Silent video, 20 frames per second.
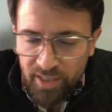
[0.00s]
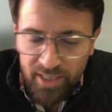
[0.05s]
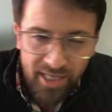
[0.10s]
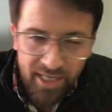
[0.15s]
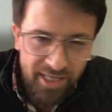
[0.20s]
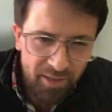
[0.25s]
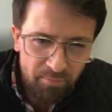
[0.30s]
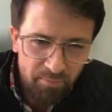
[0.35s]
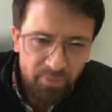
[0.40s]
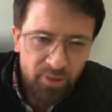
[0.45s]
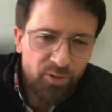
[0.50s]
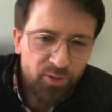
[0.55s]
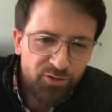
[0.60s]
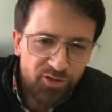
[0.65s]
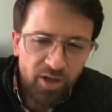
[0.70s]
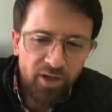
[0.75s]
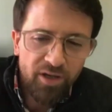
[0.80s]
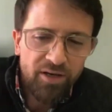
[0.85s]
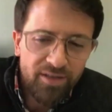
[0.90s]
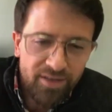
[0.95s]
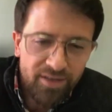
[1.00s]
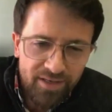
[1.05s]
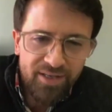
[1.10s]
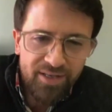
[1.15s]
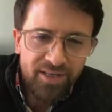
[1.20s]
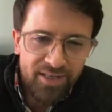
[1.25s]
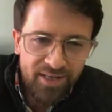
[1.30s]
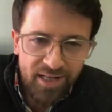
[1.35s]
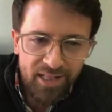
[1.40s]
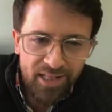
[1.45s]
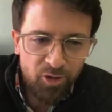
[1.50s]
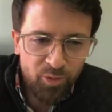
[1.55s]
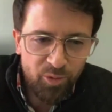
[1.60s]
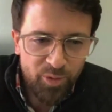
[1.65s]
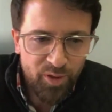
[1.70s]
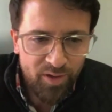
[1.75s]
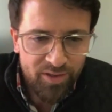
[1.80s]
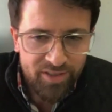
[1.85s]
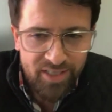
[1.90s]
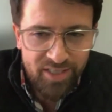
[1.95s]
That kind of builds on a little
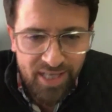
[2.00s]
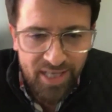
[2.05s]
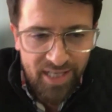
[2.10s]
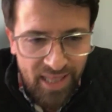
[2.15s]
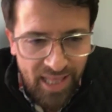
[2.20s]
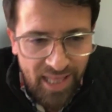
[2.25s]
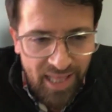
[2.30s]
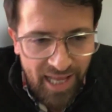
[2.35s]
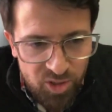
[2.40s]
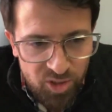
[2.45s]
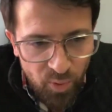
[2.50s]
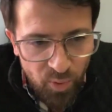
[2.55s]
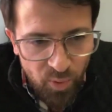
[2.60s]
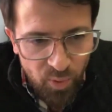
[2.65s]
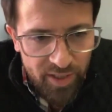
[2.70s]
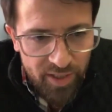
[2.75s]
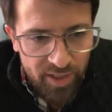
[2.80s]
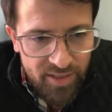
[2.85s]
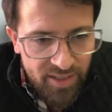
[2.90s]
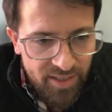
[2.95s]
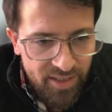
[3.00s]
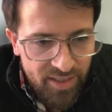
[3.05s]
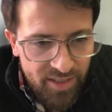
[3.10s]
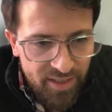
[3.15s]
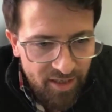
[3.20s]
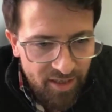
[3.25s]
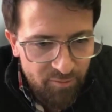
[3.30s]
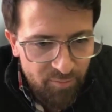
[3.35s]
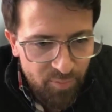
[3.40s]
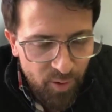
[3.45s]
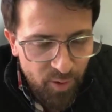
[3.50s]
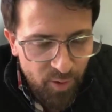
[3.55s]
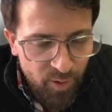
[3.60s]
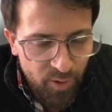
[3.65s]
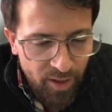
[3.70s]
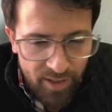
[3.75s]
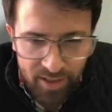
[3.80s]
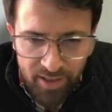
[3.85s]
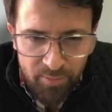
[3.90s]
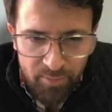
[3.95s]
bit onto that last point of
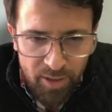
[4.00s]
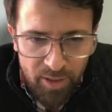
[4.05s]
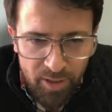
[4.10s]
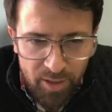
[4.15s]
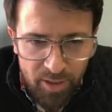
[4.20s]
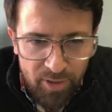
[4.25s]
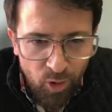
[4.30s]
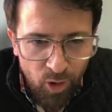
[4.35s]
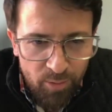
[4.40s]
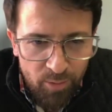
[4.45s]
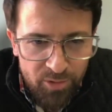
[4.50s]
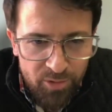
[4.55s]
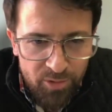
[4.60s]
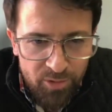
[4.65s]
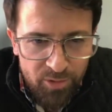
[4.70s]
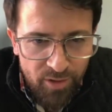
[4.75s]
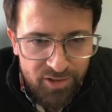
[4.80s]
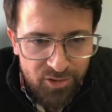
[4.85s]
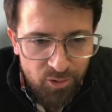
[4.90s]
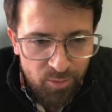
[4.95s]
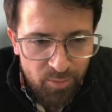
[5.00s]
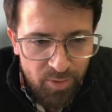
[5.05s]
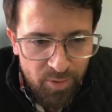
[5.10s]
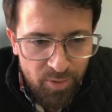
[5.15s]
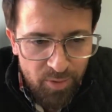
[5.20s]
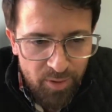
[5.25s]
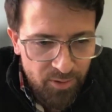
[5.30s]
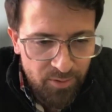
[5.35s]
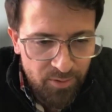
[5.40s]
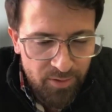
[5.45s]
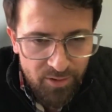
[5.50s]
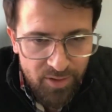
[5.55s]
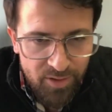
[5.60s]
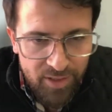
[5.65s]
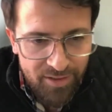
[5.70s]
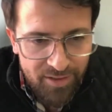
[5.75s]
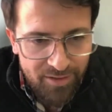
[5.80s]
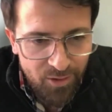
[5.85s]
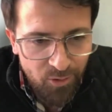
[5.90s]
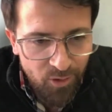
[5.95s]
prior. Maybe I robbed your answer a bit, but
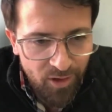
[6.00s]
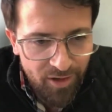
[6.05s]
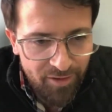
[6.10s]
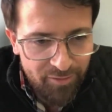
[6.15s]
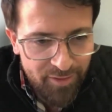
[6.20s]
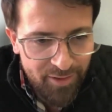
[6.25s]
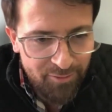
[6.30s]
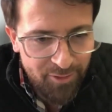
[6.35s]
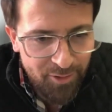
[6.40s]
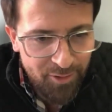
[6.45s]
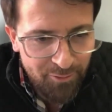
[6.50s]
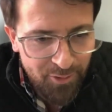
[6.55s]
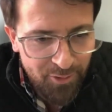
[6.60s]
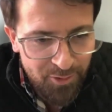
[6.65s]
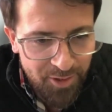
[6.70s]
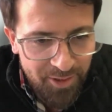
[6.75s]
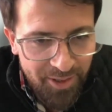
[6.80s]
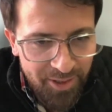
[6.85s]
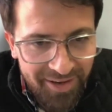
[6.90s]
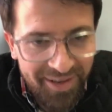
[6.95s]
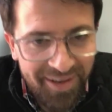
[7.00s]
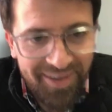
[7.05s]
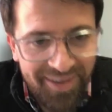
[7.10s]
you can go off and give your version.